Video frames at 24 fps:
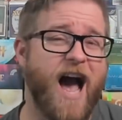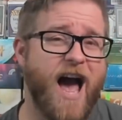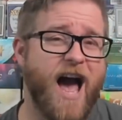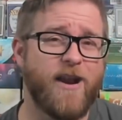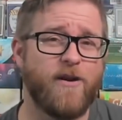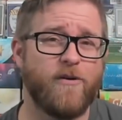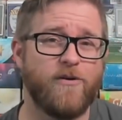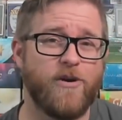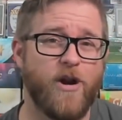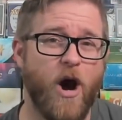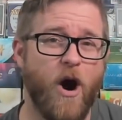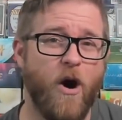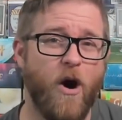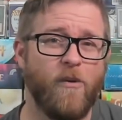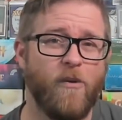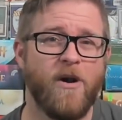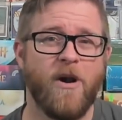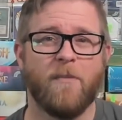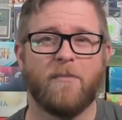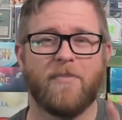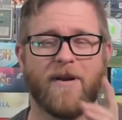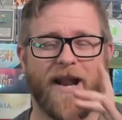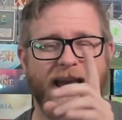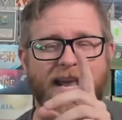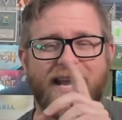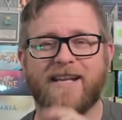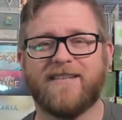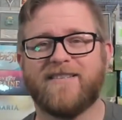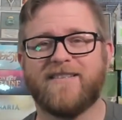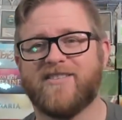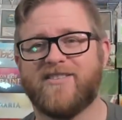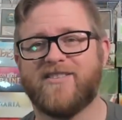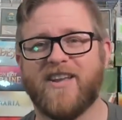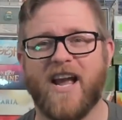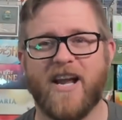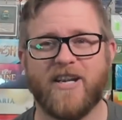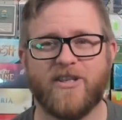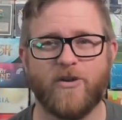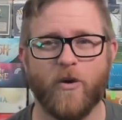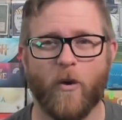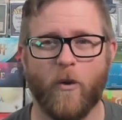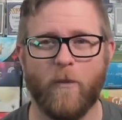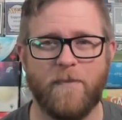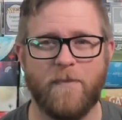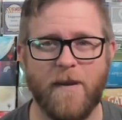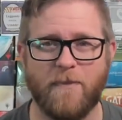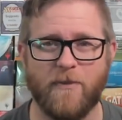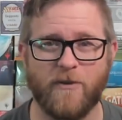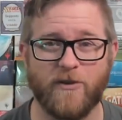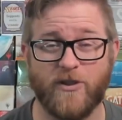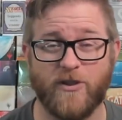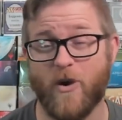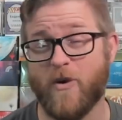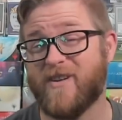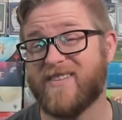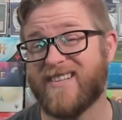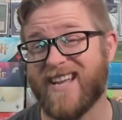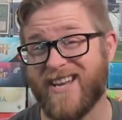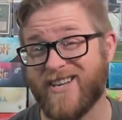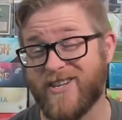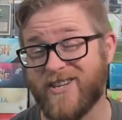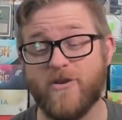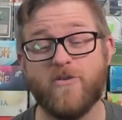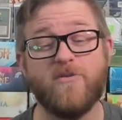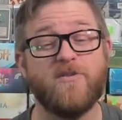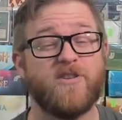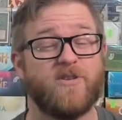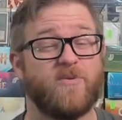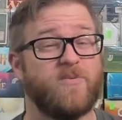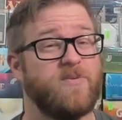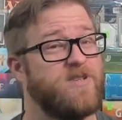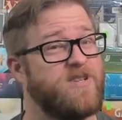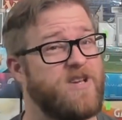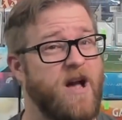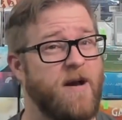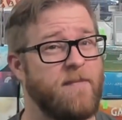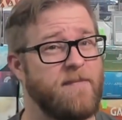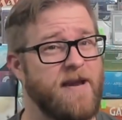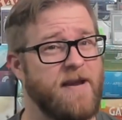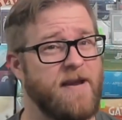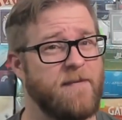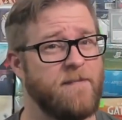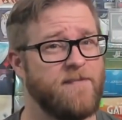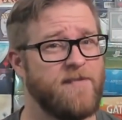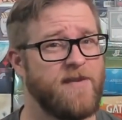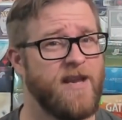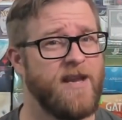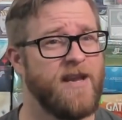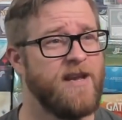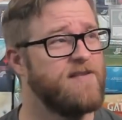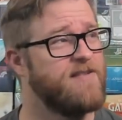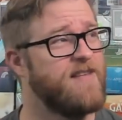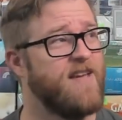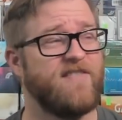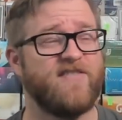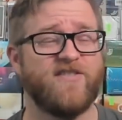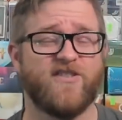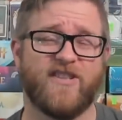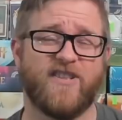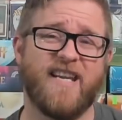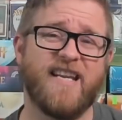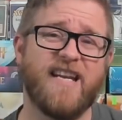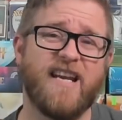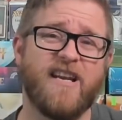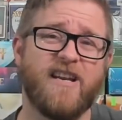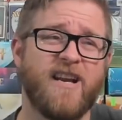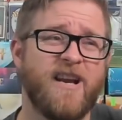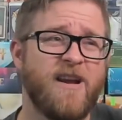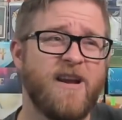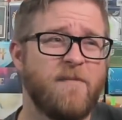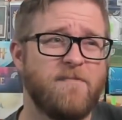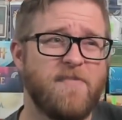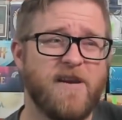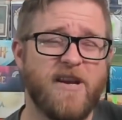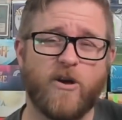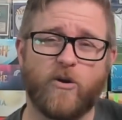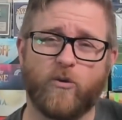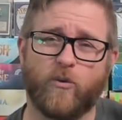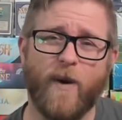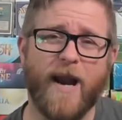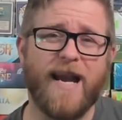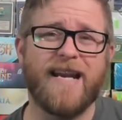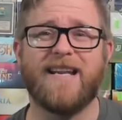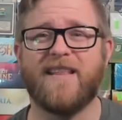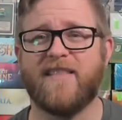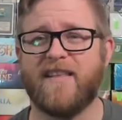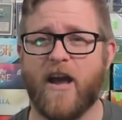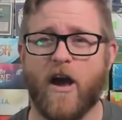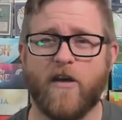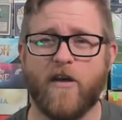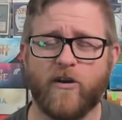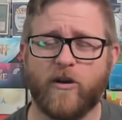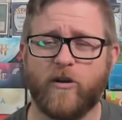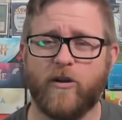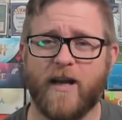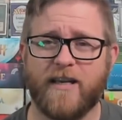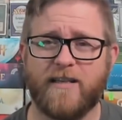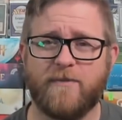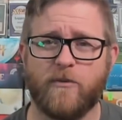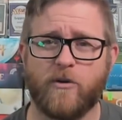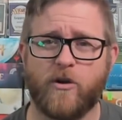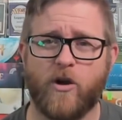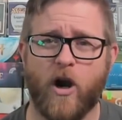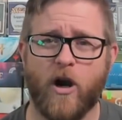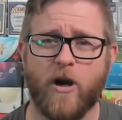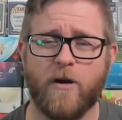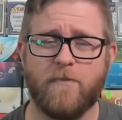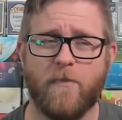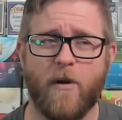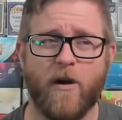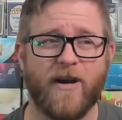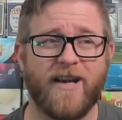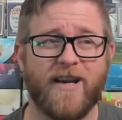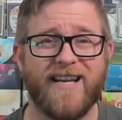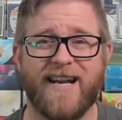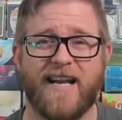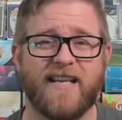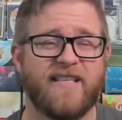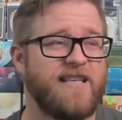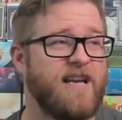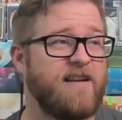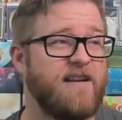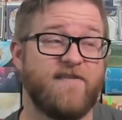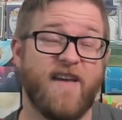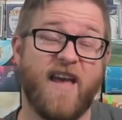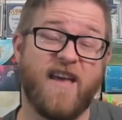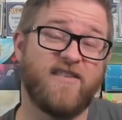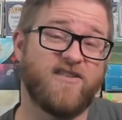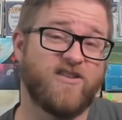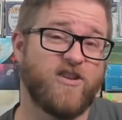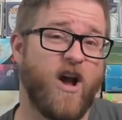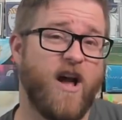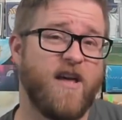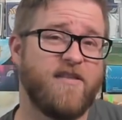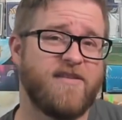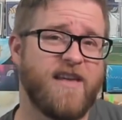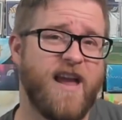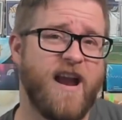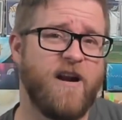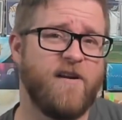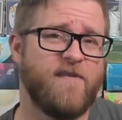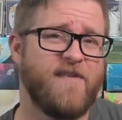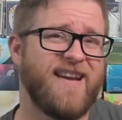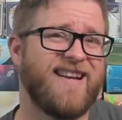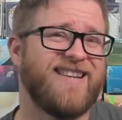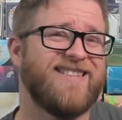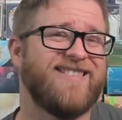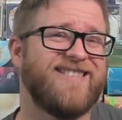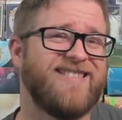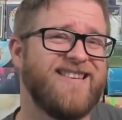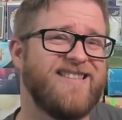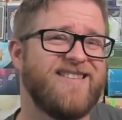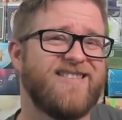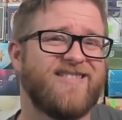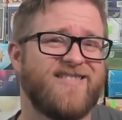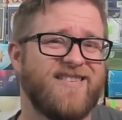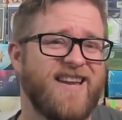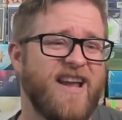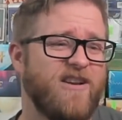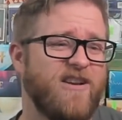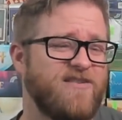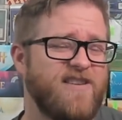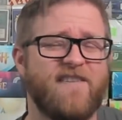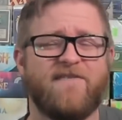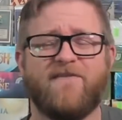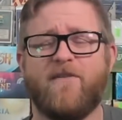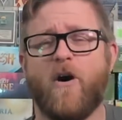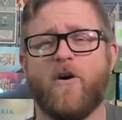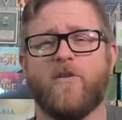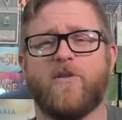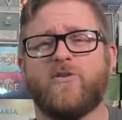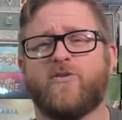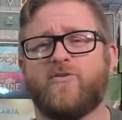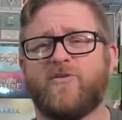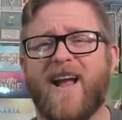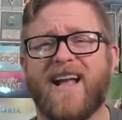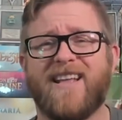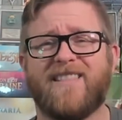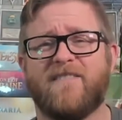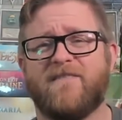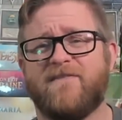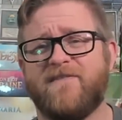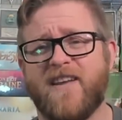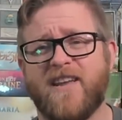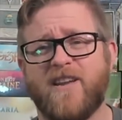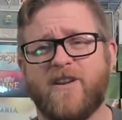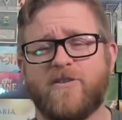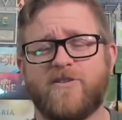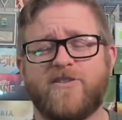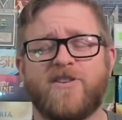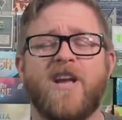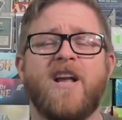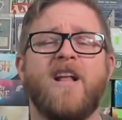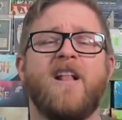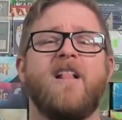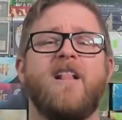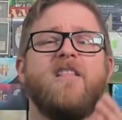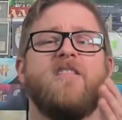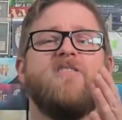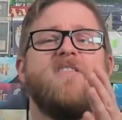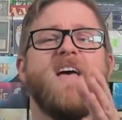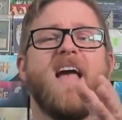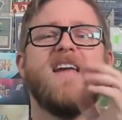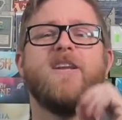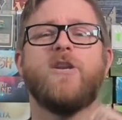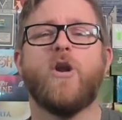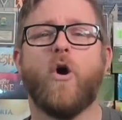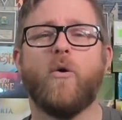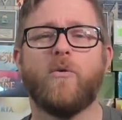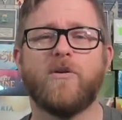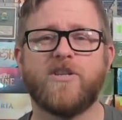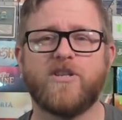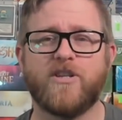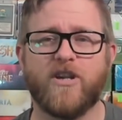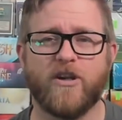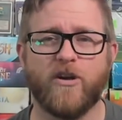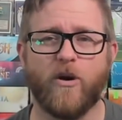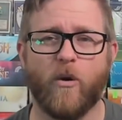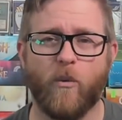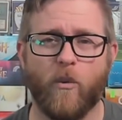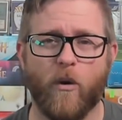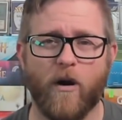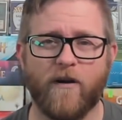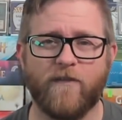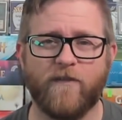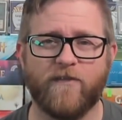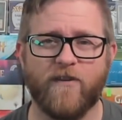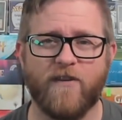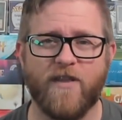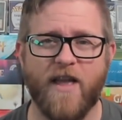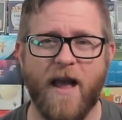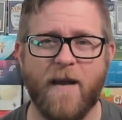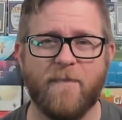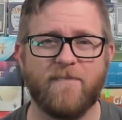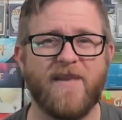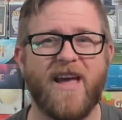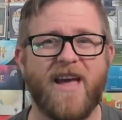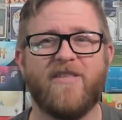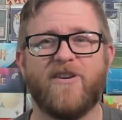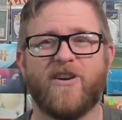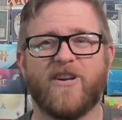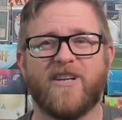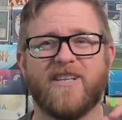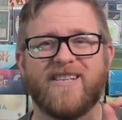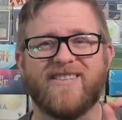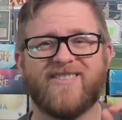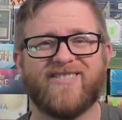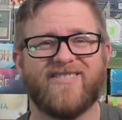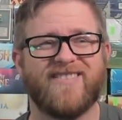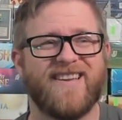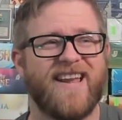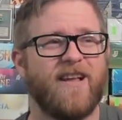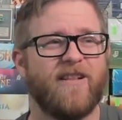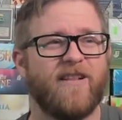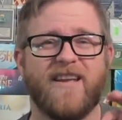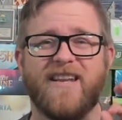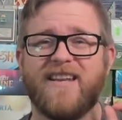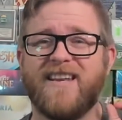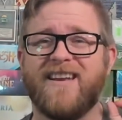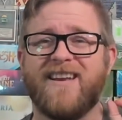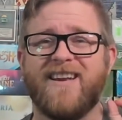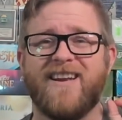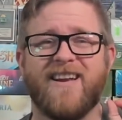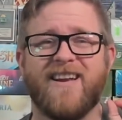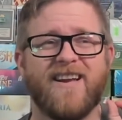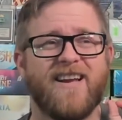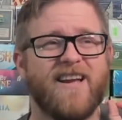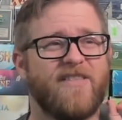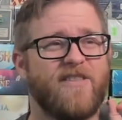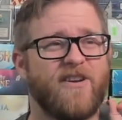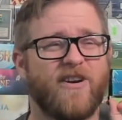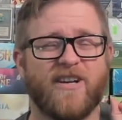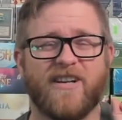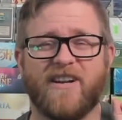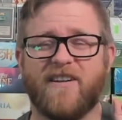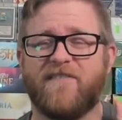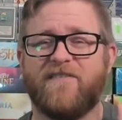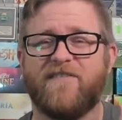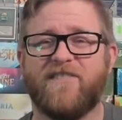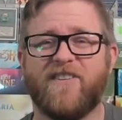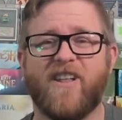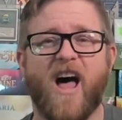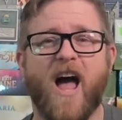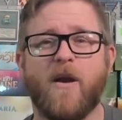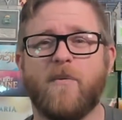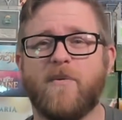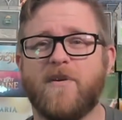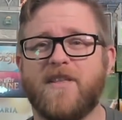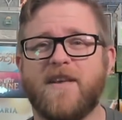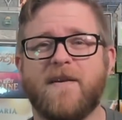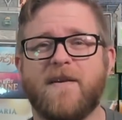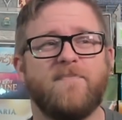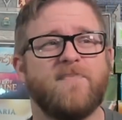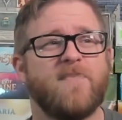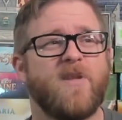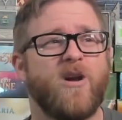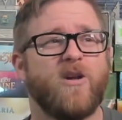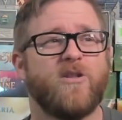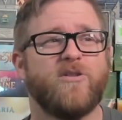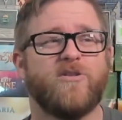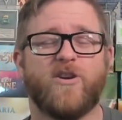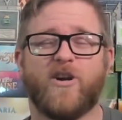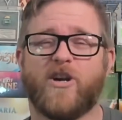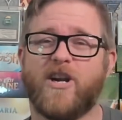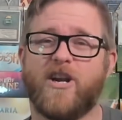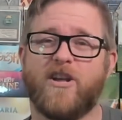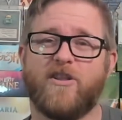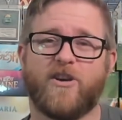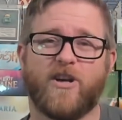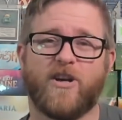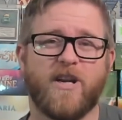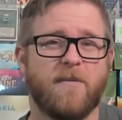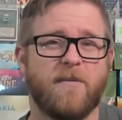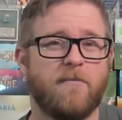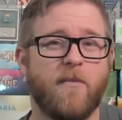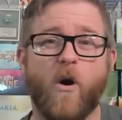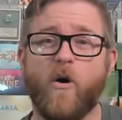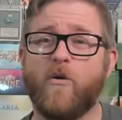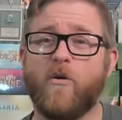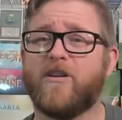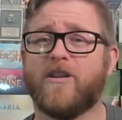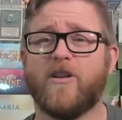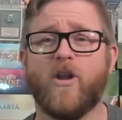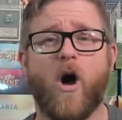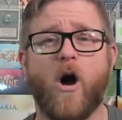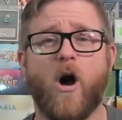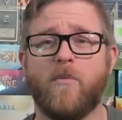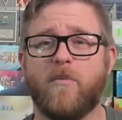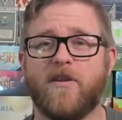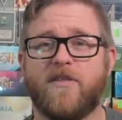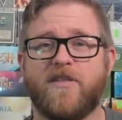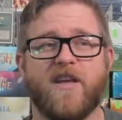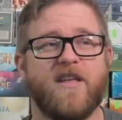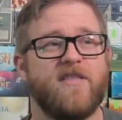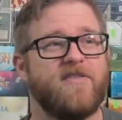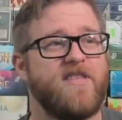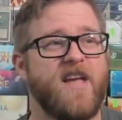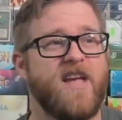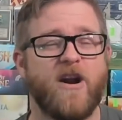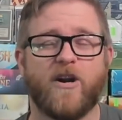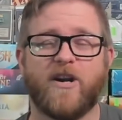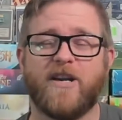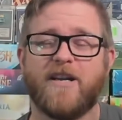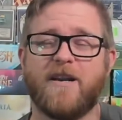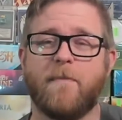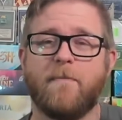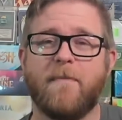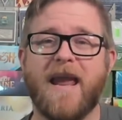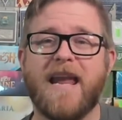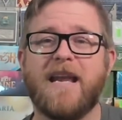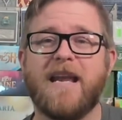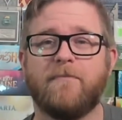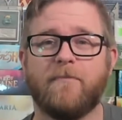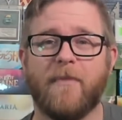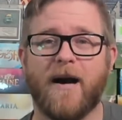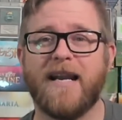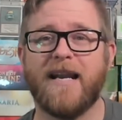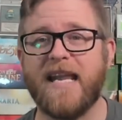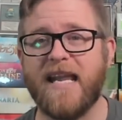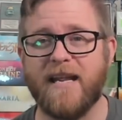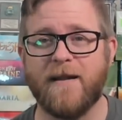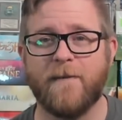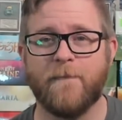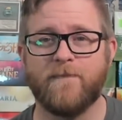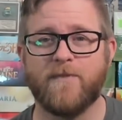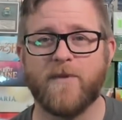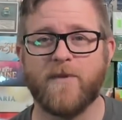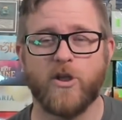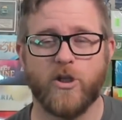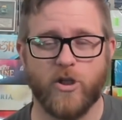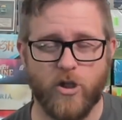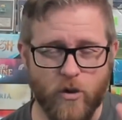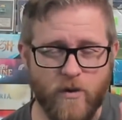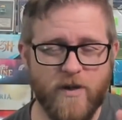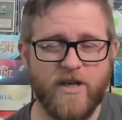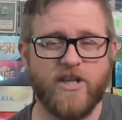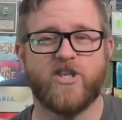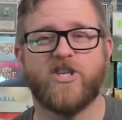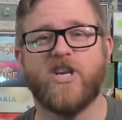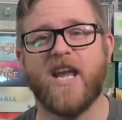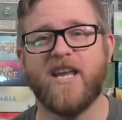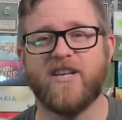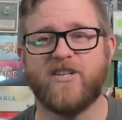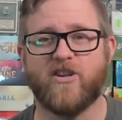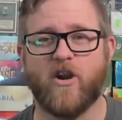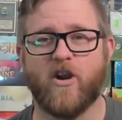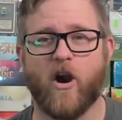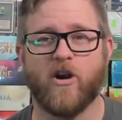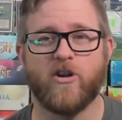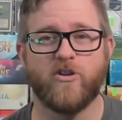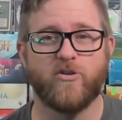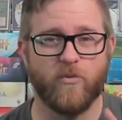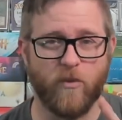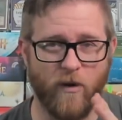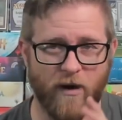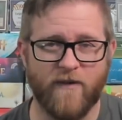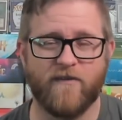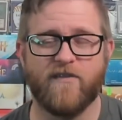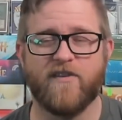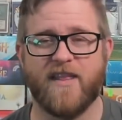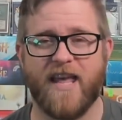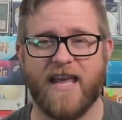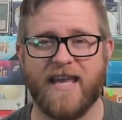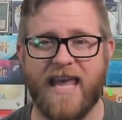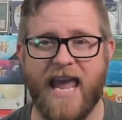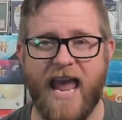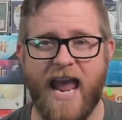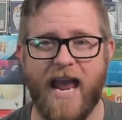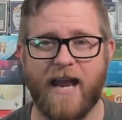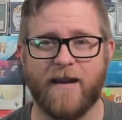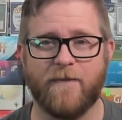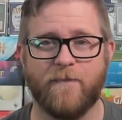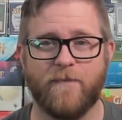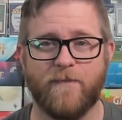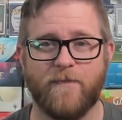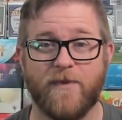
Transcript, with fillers: I don't know, but I get to say I told people so because I knew this was coming. They've seen it be great in the other collectible card market, and I said if they saw it there and they can see the sales, they follow the track, the figures, they know it's going to work for them, and they're going to sail it. They're going to fly with it. They're gonna, they're going to mow the lawn with it. They are going to make money doing chase cards wherever they can.